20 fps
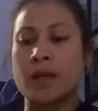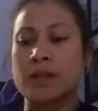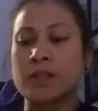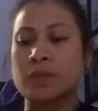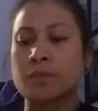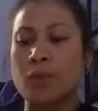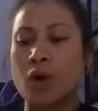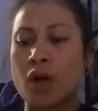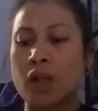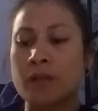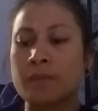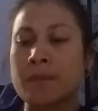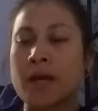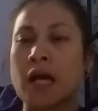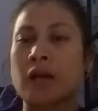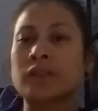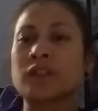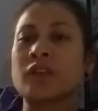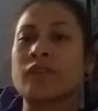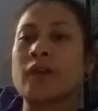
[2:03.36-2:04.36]
a small
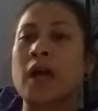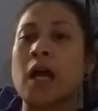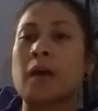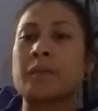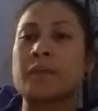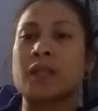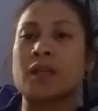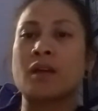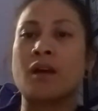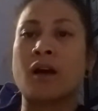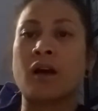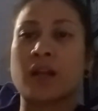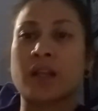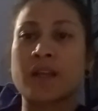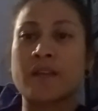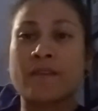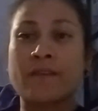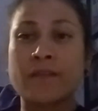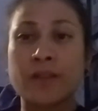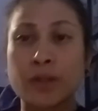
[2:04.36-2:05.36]
amount of
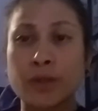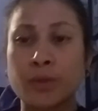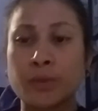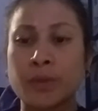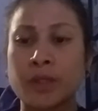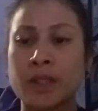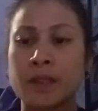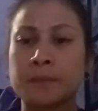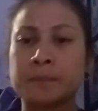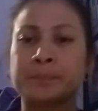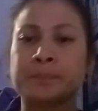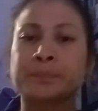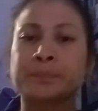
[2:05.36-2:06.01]
amniotic fluid.